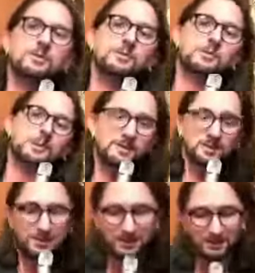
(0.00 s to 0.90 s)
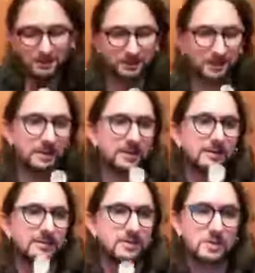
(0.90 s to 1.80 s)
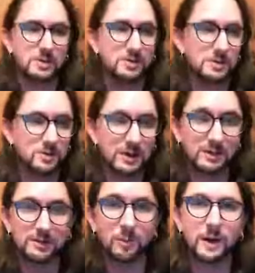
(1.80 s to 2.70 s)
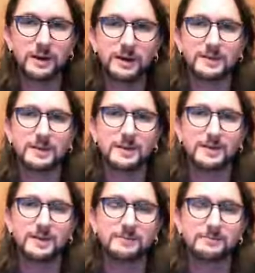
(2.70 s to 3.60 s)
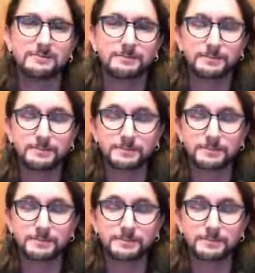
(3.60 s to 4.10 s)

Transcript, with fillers: Oh, I see. A little. Uh, you drank some wine, I take it then.